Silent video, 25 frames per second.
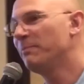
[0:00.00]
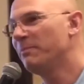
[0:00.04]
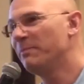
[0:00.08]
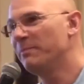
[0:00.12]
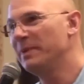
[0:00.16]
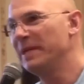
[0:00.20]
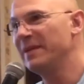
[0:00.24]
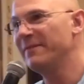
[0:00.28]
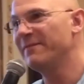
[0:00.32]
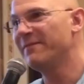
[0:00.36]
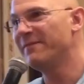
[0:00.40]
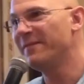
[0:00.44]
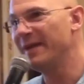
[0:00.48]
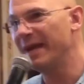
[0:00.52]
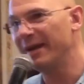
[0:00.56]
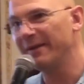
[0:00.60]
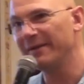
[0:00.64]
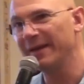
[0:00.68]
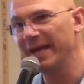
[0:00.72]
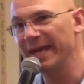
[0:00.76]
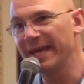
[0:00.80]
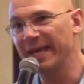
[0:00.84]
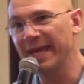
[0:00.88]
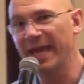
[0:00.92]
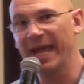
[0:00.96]
be
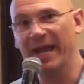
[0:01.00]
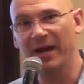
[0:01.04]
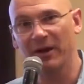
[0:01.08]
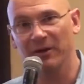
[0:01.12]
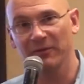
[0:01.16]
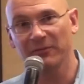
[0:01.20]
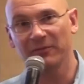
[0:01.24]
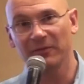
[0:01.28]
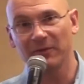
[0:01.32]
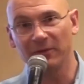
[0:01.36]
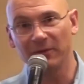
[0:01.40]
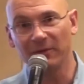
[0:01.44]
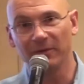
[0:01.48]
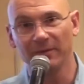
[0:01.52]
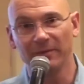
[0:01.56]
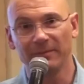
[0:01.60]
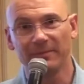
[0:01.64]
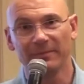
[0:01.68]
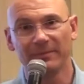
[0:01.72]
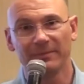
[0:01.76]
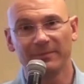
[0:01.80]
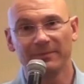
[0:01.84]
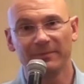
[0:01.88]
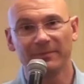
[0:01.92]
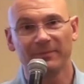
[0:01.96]
very careful,
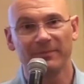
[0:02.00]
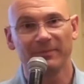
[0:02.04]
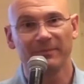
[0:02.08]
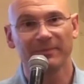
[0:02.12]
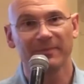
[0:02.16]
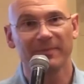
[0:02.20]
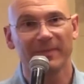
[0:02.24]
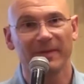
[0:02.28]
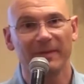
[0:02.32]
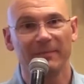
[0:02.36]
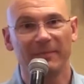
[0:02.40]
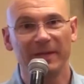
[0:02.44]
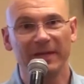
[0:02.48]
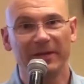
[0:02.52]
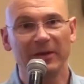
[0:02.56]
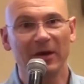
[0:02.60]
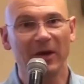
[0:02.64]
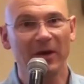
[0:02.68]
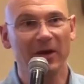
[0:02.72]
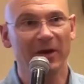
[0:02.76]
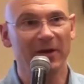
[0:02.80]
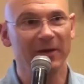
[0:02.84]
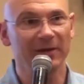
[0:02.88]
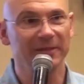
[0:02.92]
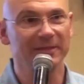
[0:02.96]

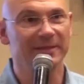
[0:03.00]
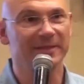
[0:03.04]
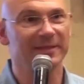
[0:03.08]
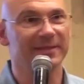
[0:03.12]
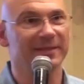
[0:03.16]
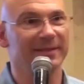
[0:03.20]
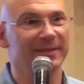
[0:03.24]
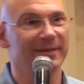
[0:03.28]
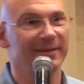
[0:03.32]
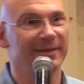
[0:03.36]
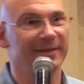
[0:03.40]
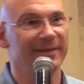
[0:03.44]
because